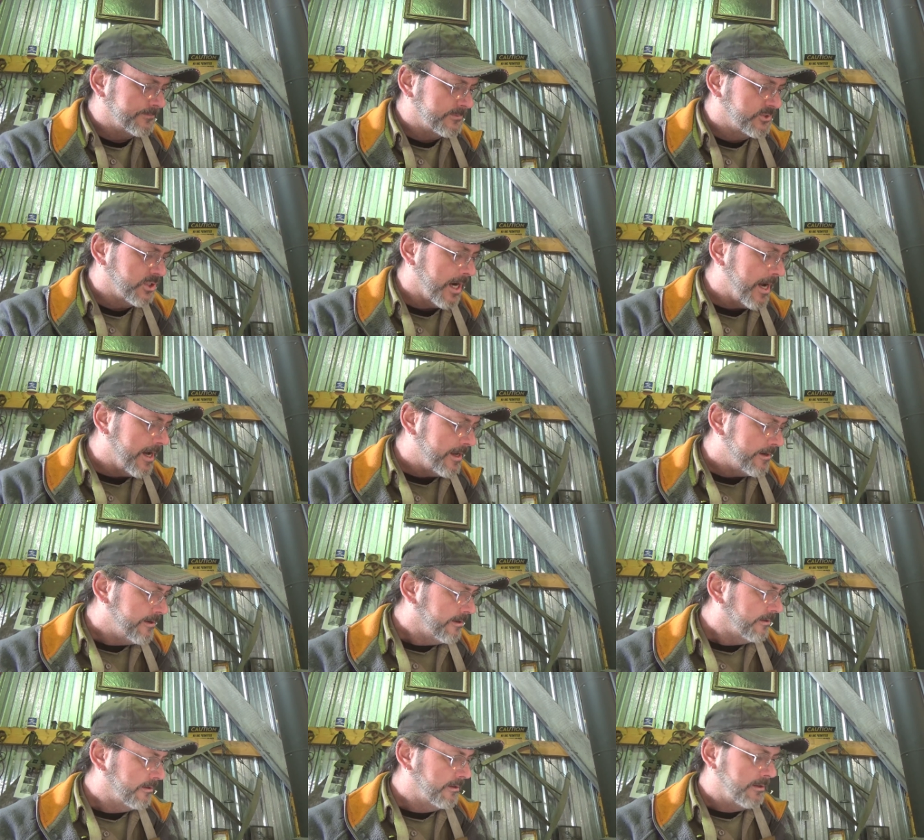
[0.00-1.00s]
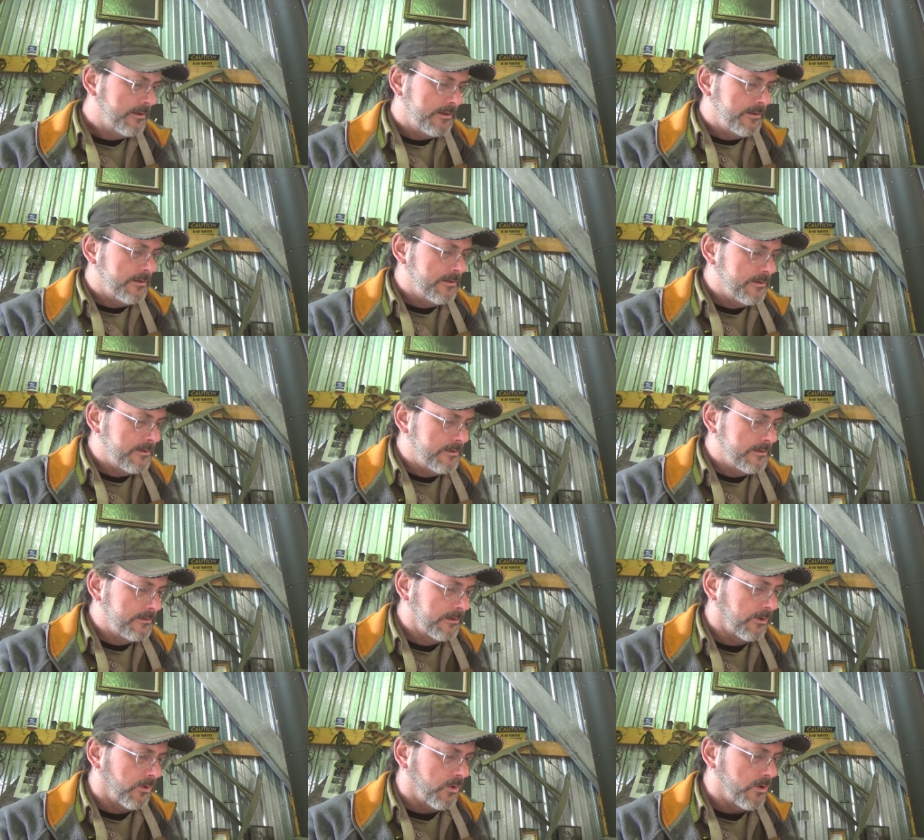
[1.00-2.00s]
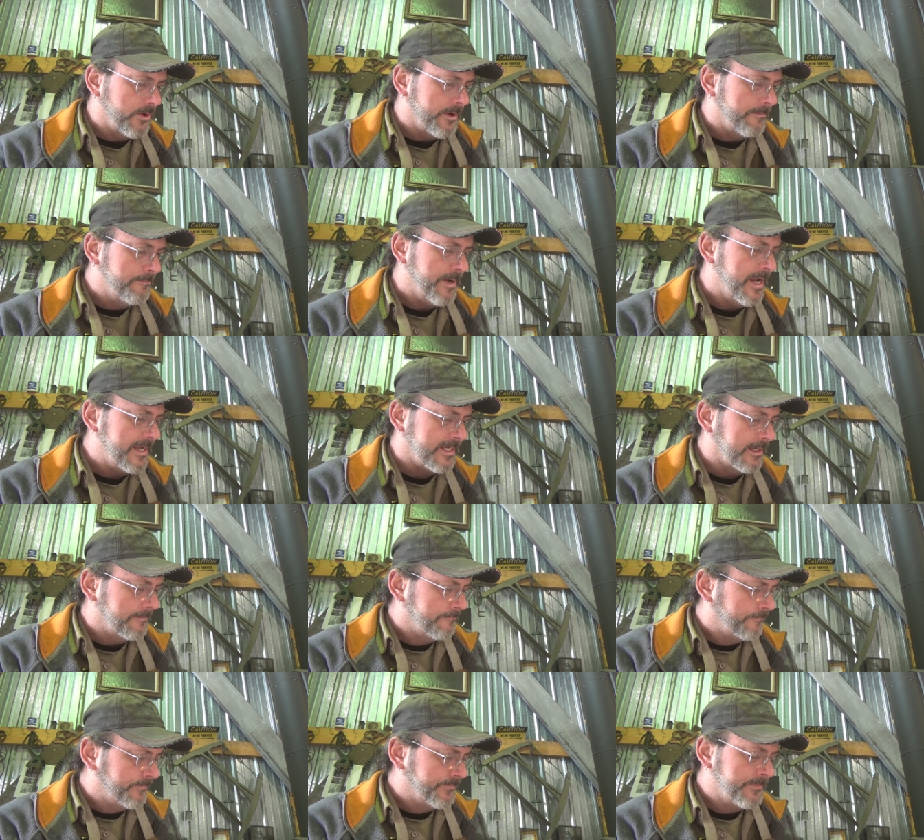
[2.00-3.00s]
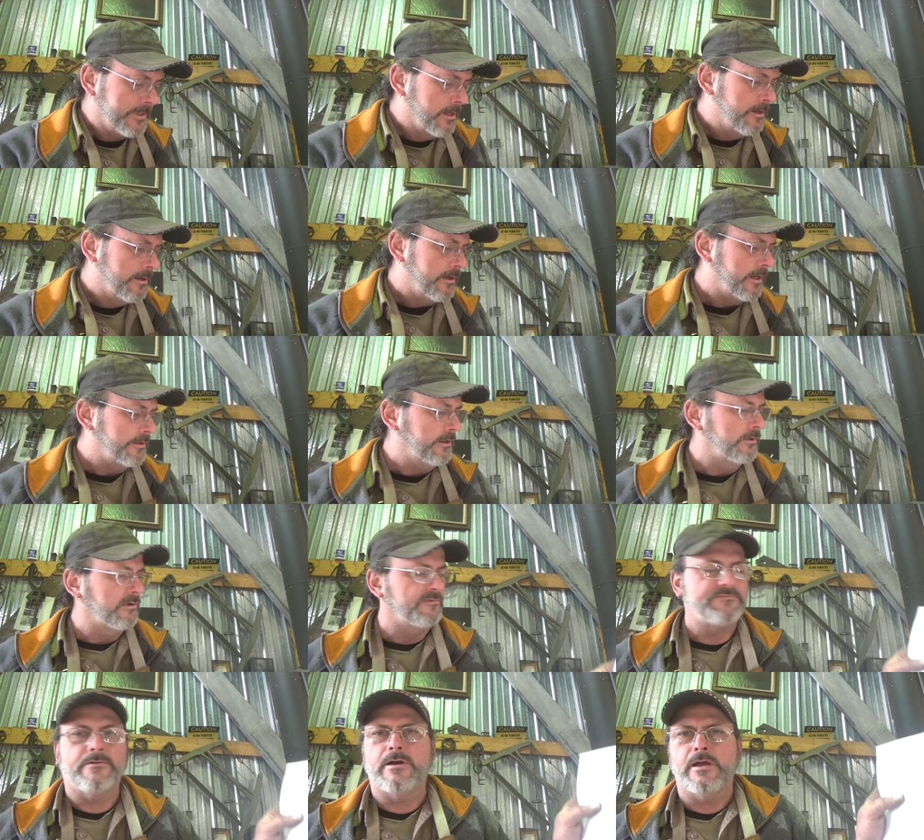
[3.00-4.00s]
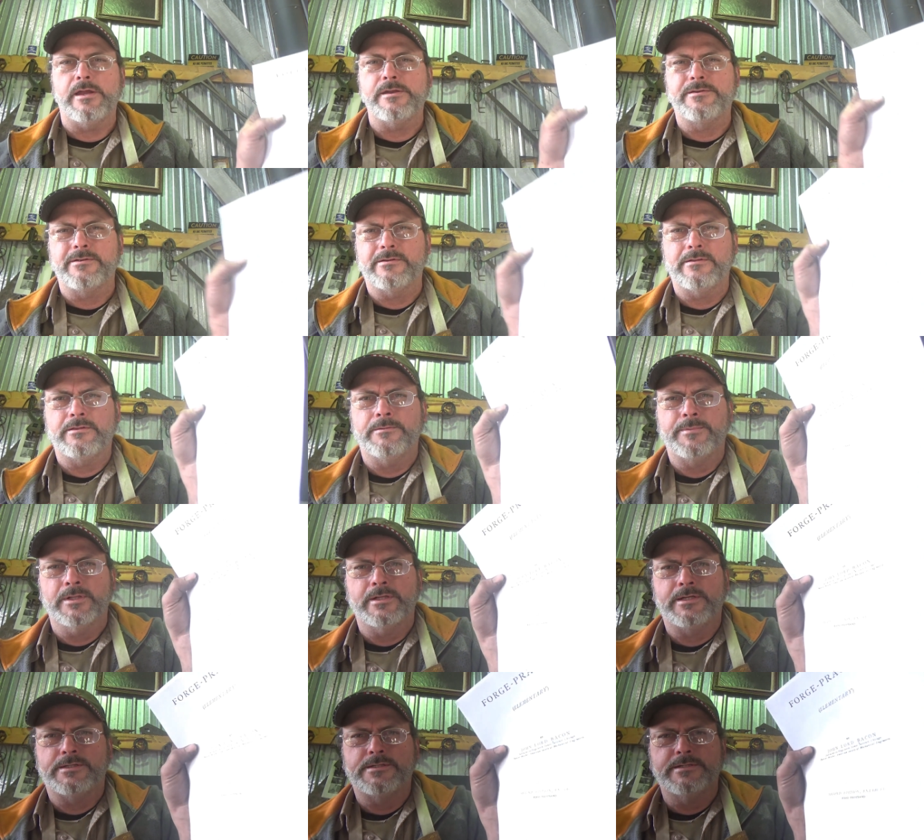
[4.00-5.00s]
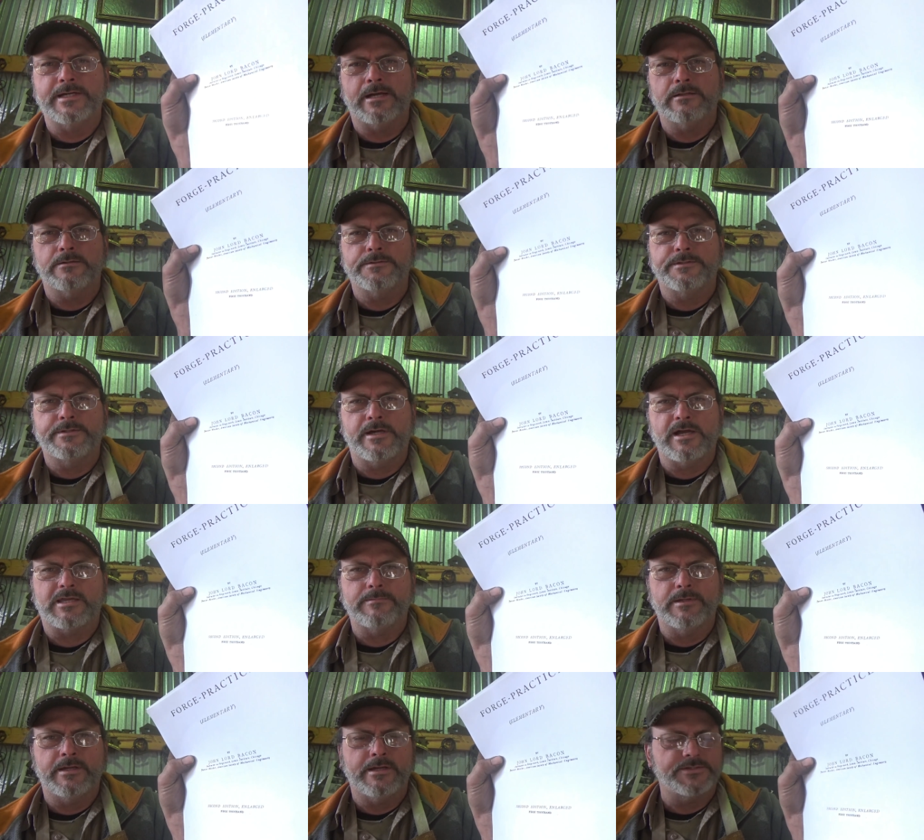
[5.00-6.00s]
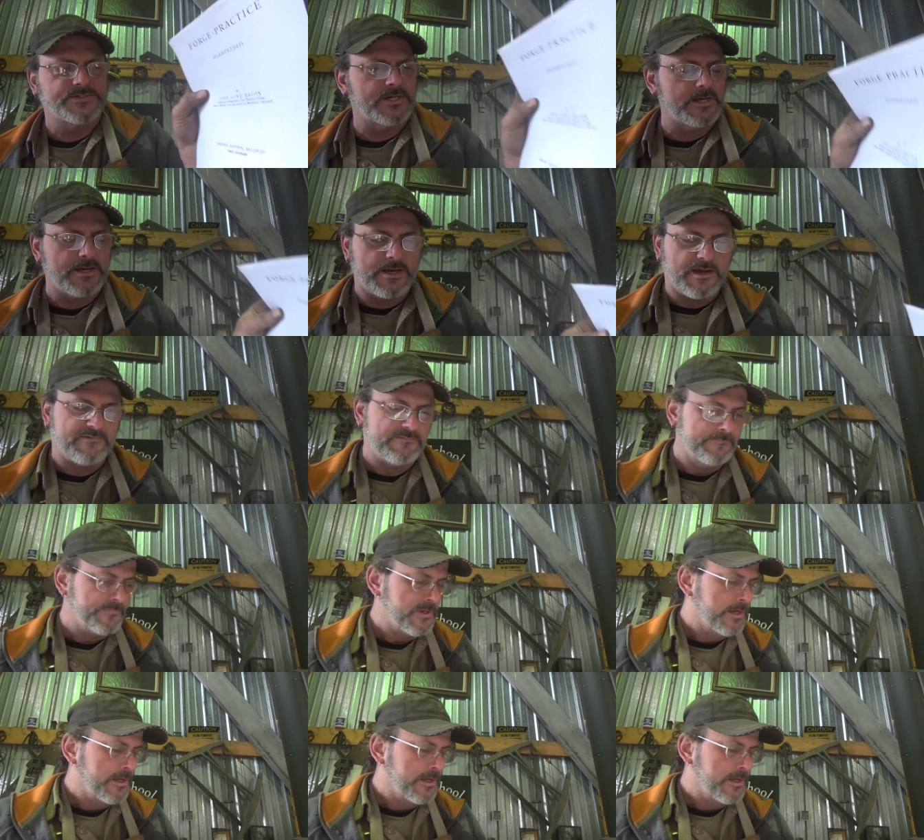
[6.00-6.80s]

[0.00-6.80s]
John Lord Bacon, and you will find the ability to download the document as I have.